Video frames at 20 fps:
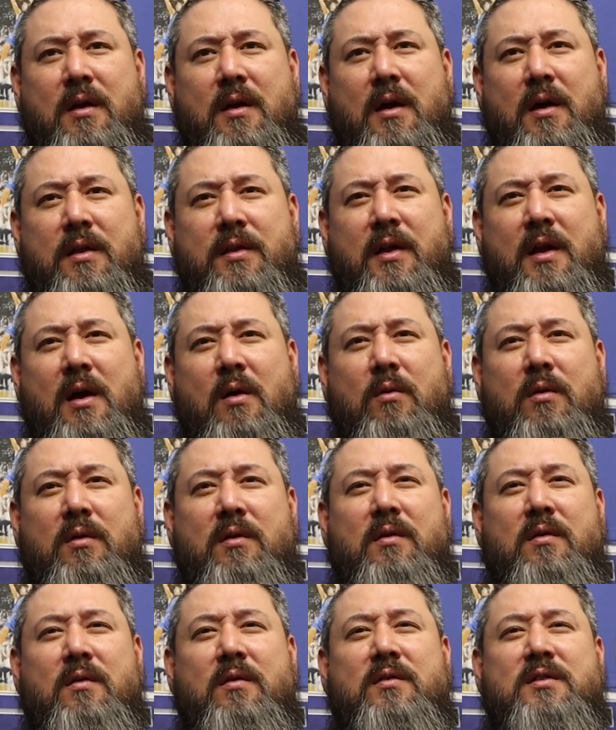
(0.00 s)
I think I would
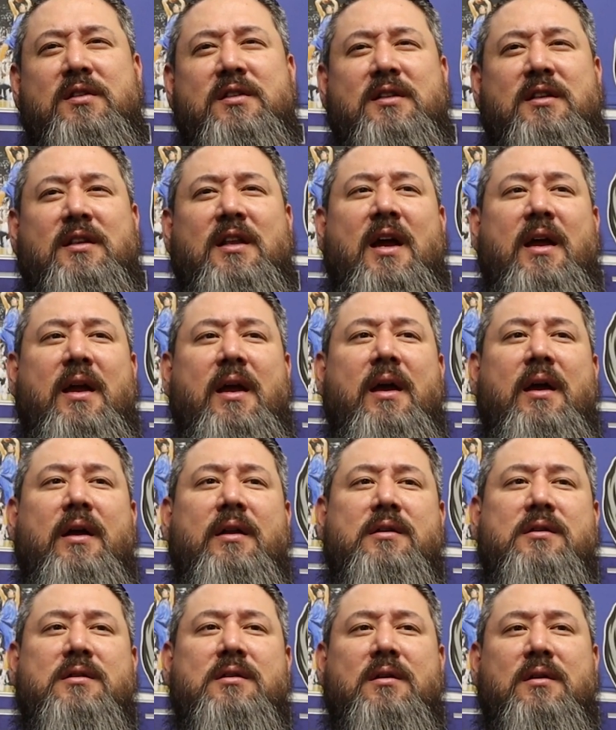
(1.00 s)
slight
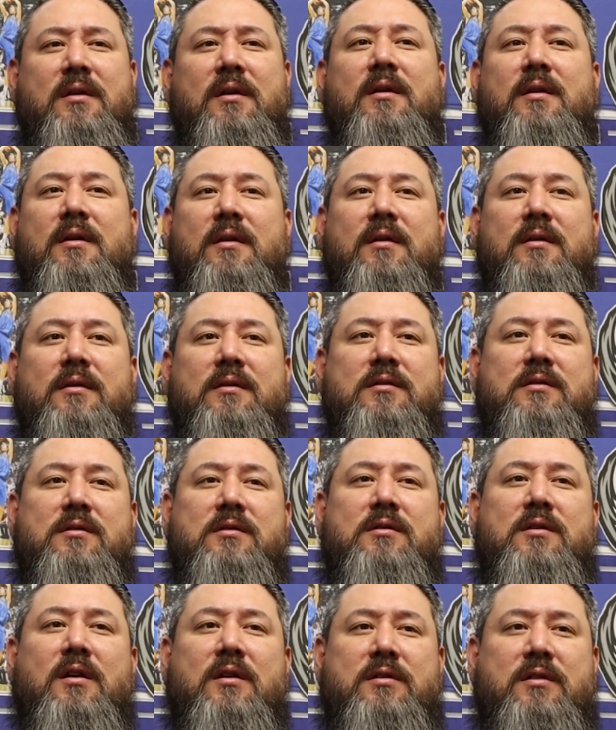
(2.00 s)
edge
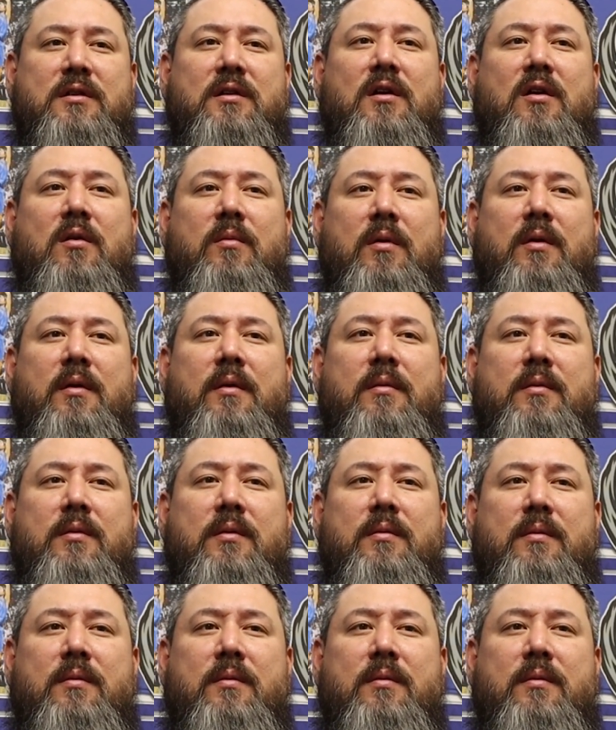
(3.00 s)
Justin Herbert.